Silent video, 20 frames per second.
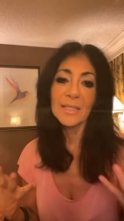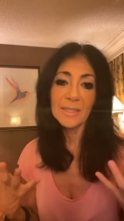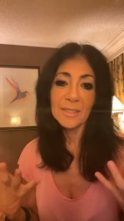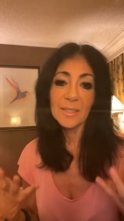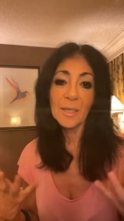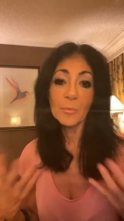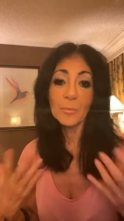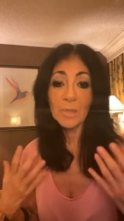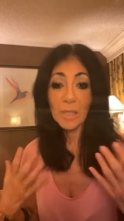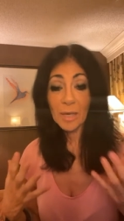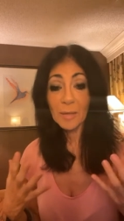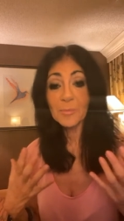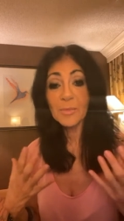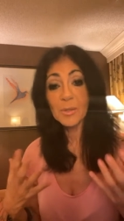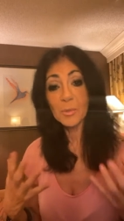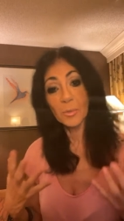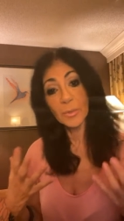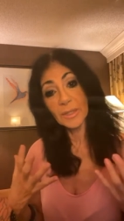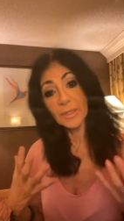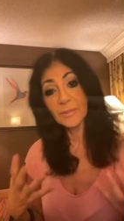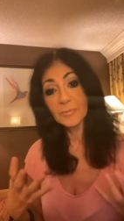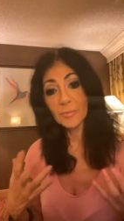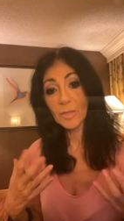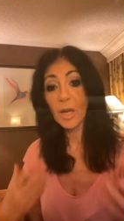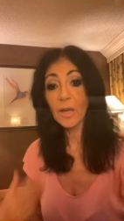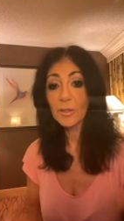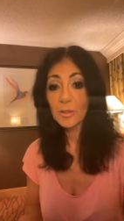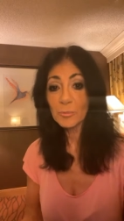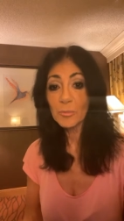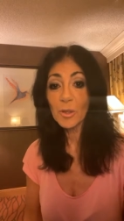sometimes we
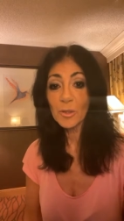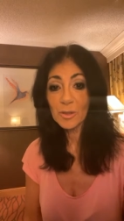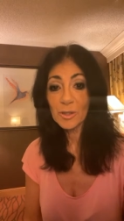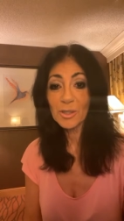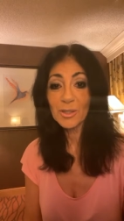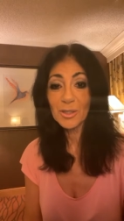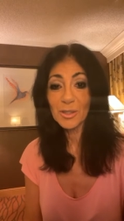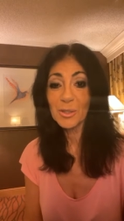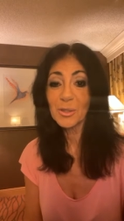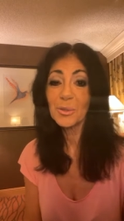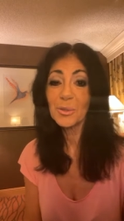our emotions